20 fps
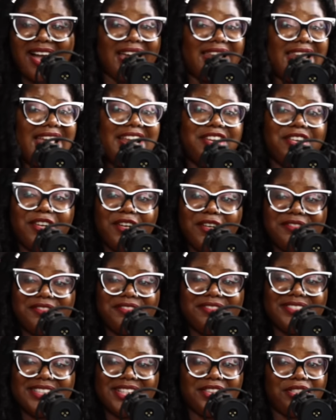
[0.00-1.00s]
and I
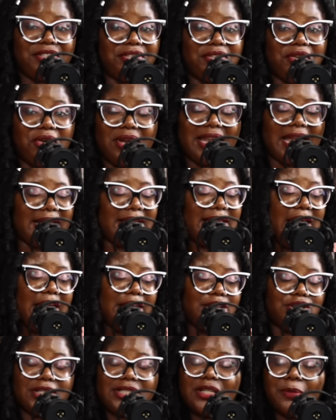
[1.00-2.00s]
love the thought, like
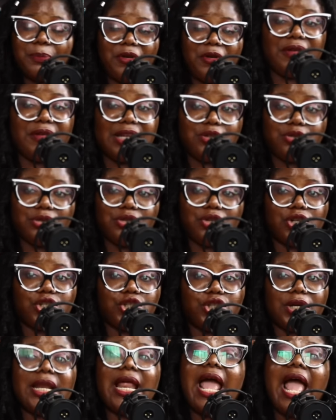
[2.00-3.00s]
just a
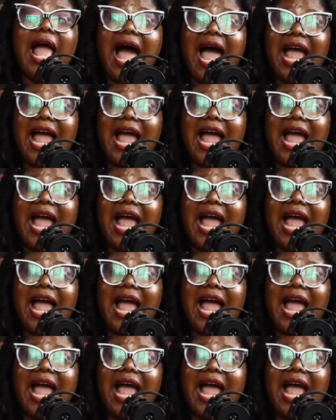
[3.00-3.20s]
introduction.